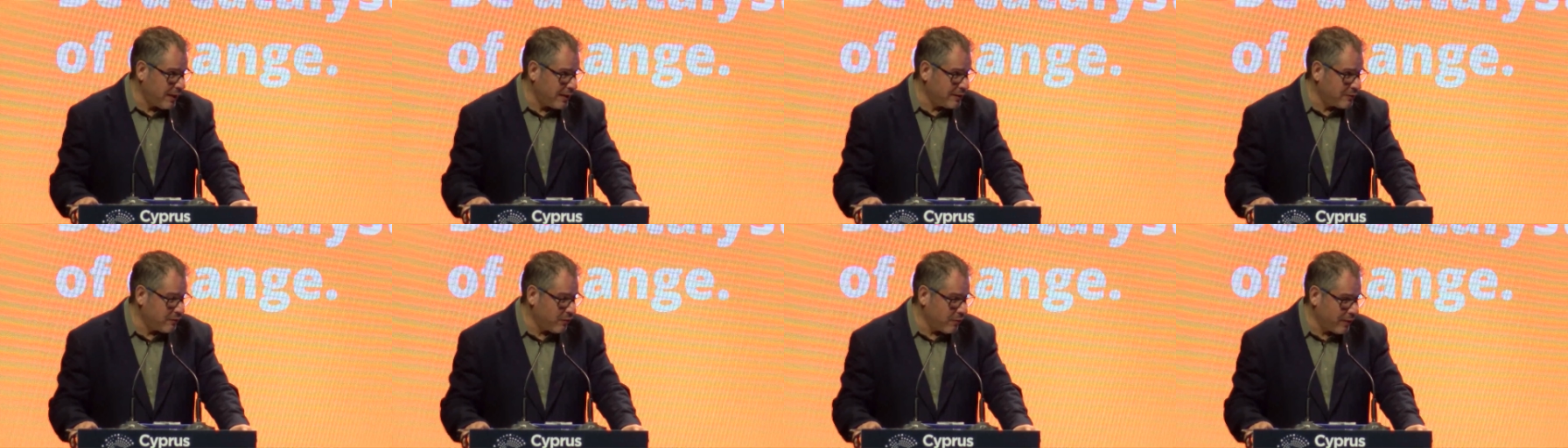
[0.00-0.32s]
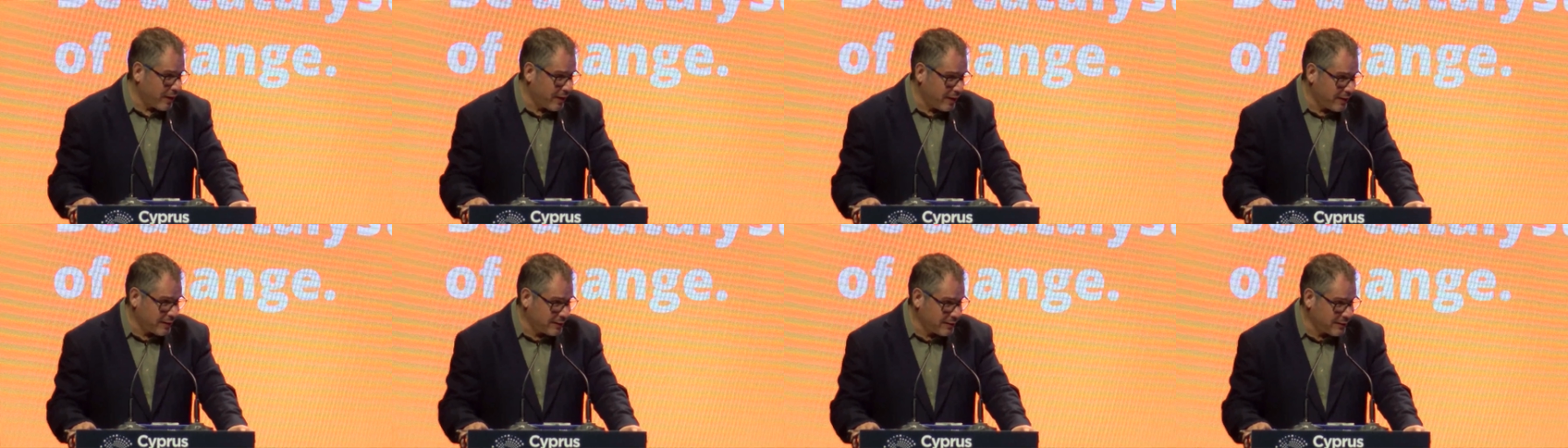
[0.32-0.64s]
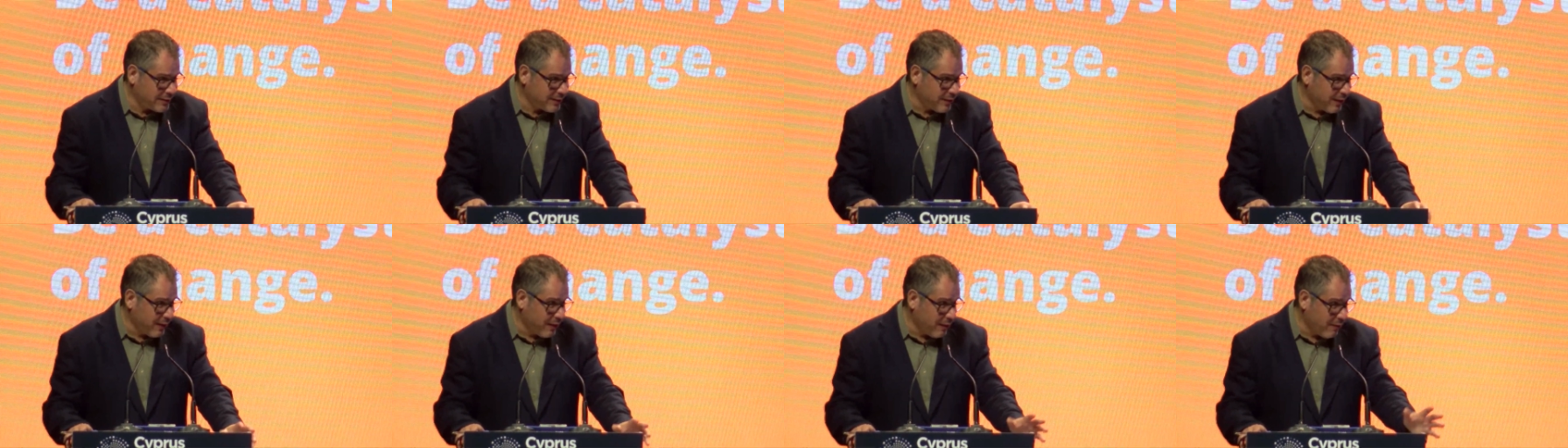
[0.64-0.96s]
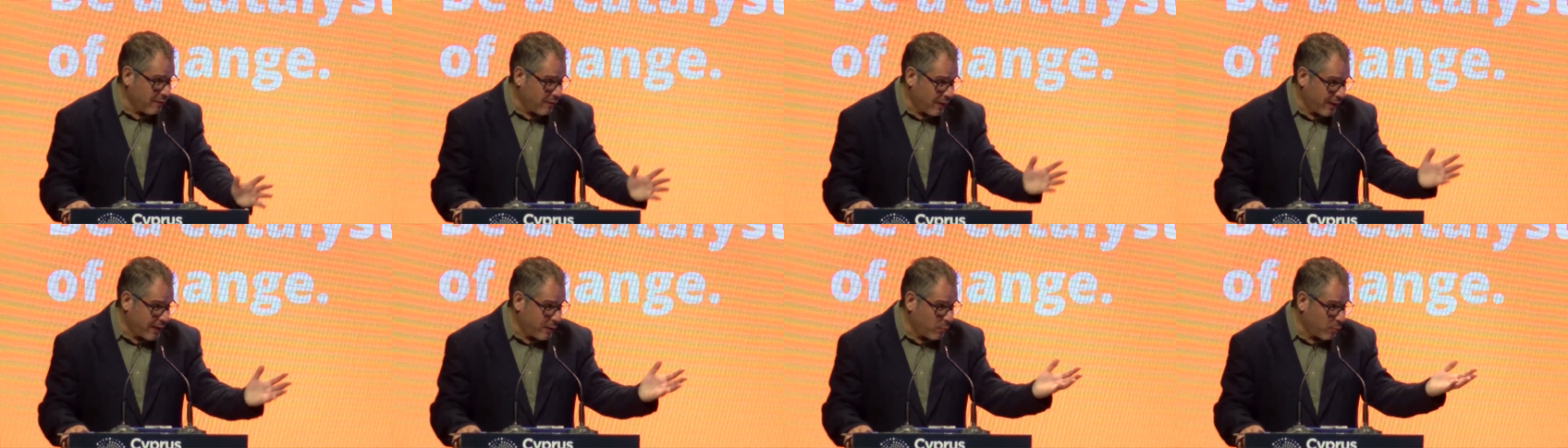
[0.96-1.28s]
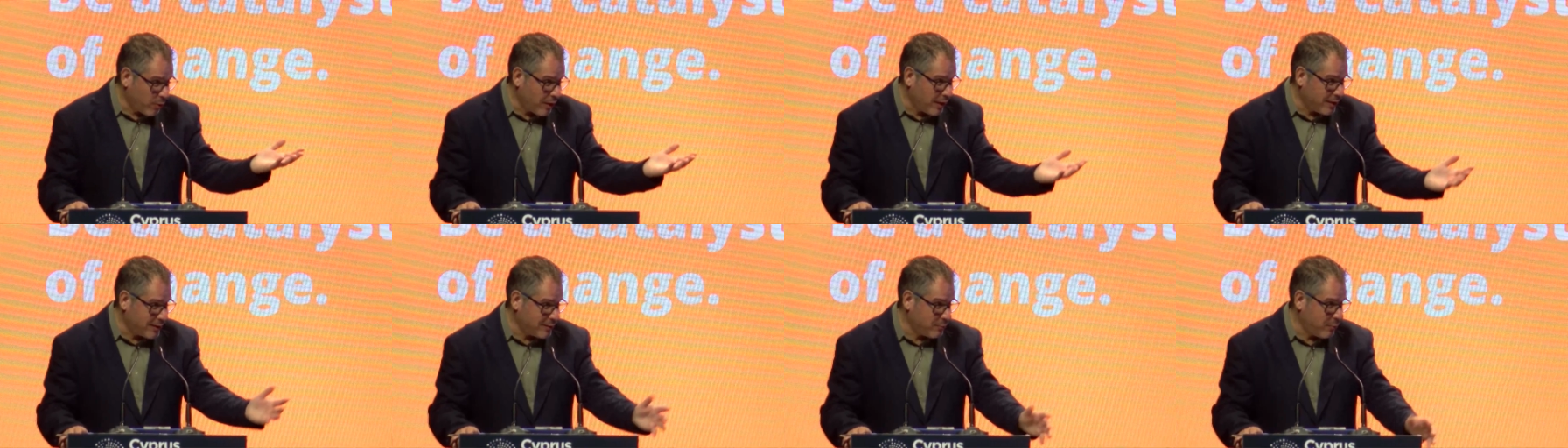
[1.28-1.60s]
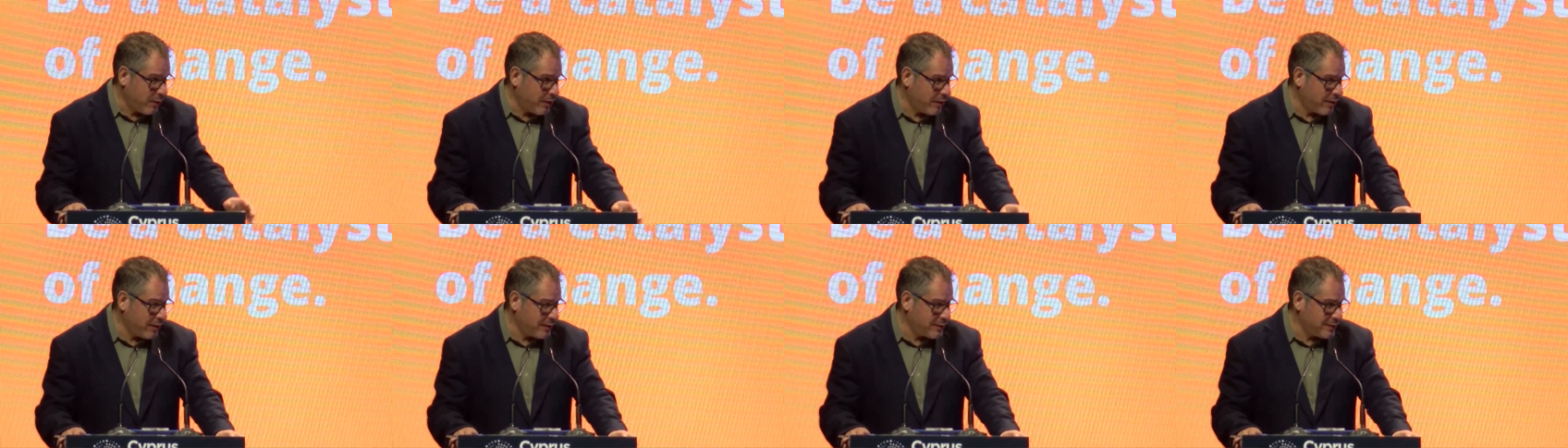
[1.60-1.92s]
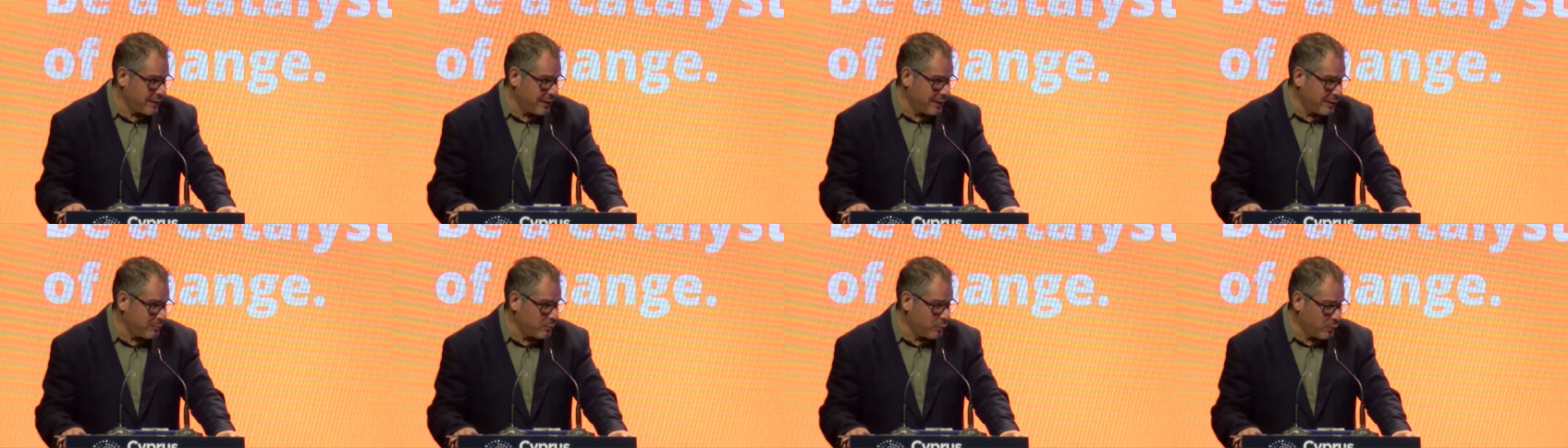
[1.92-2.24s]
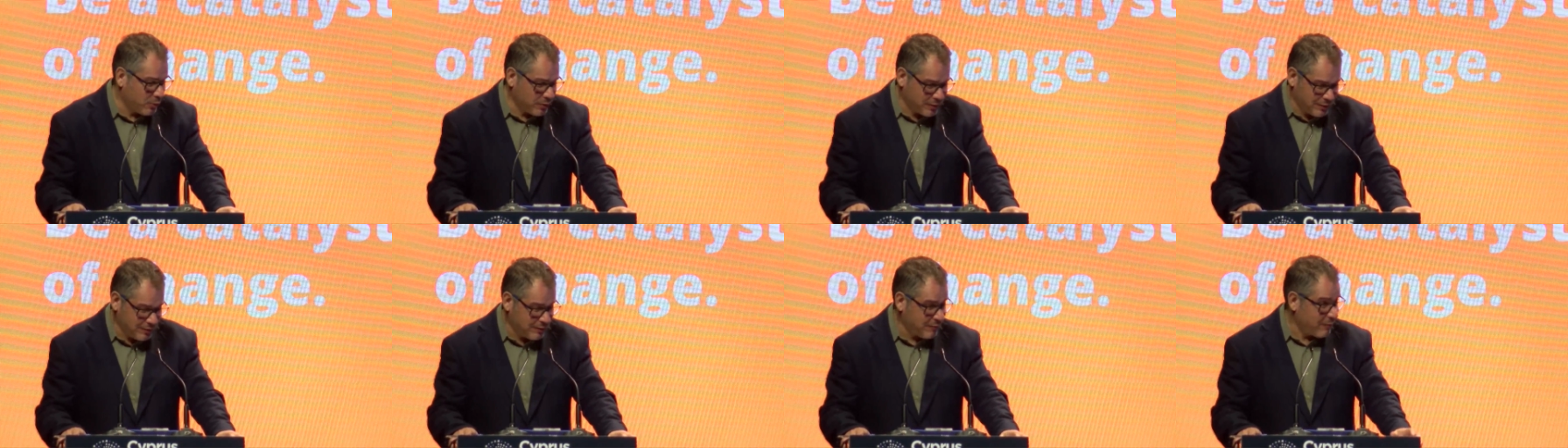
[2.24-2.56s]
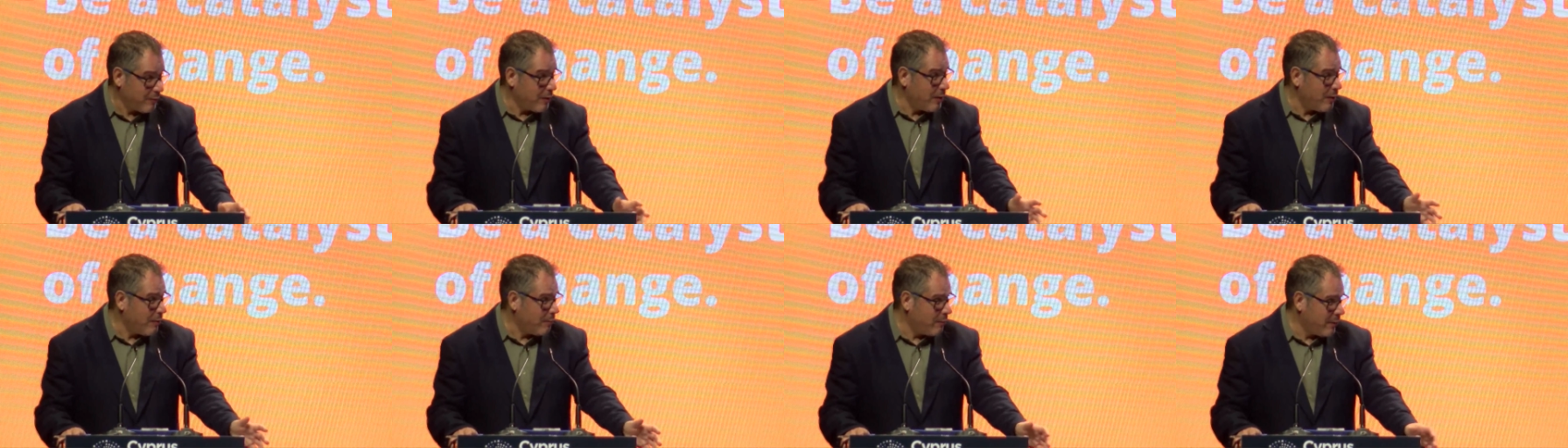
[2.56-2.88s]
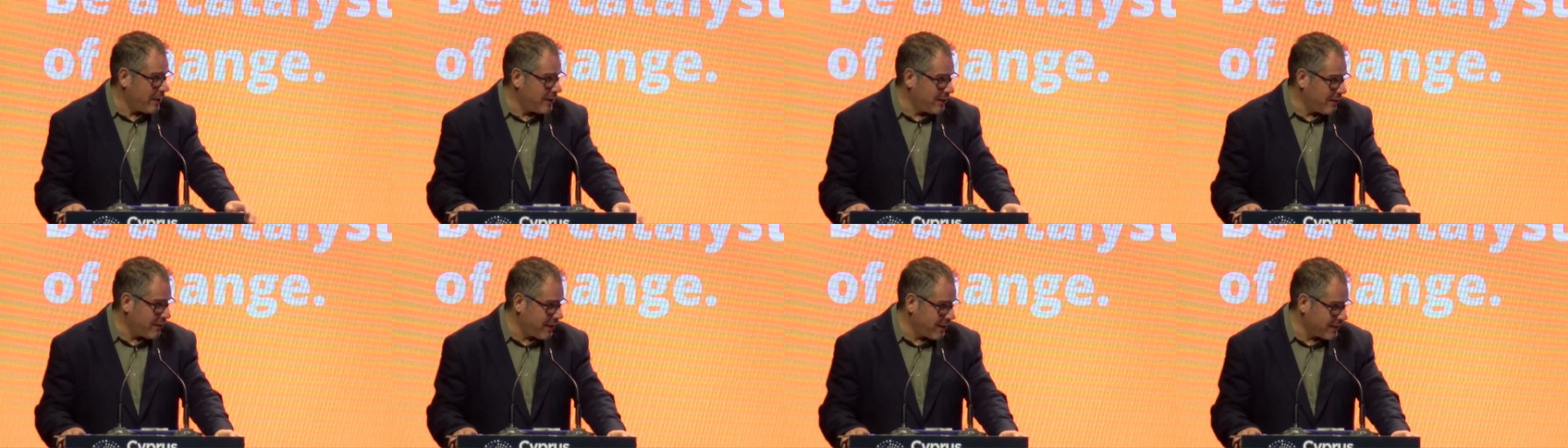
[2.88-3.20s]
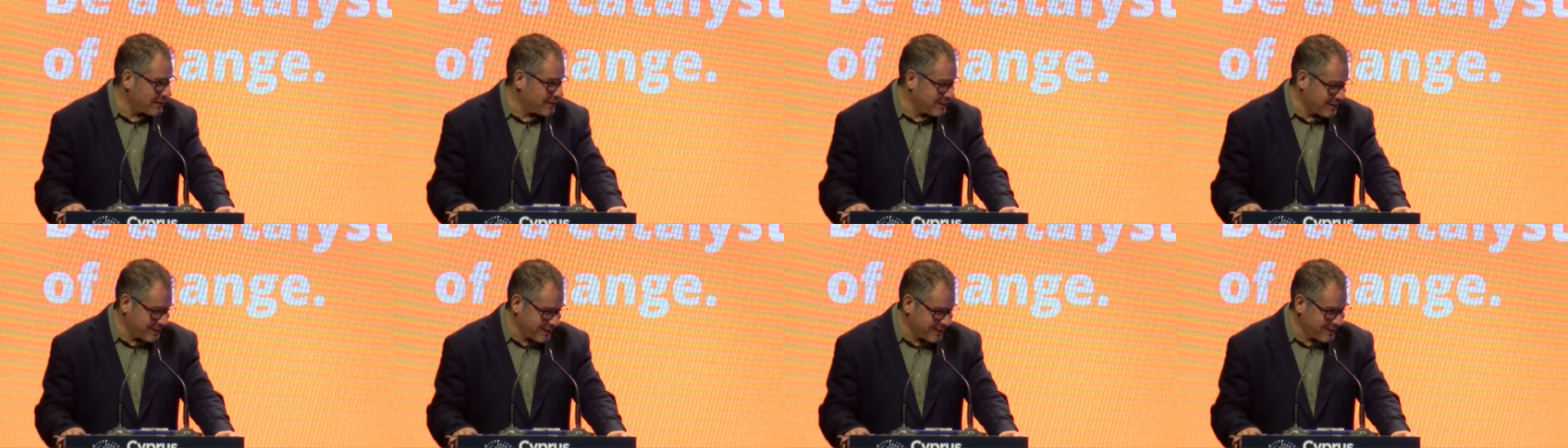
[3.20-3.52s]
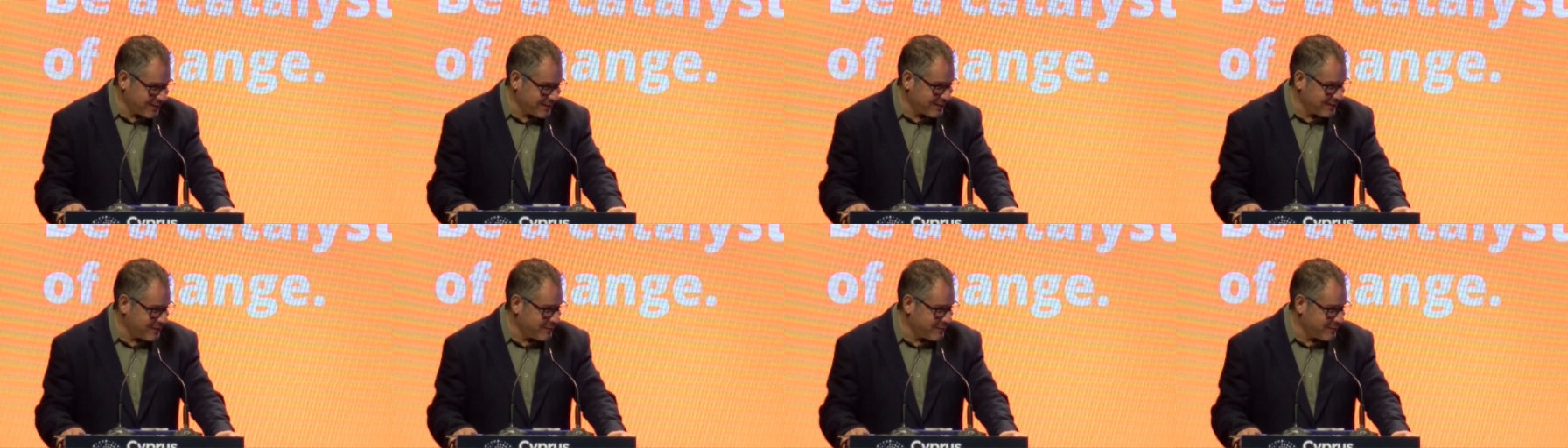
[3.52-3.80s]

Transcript: Ellis for his valuable experience and input. Many thanks.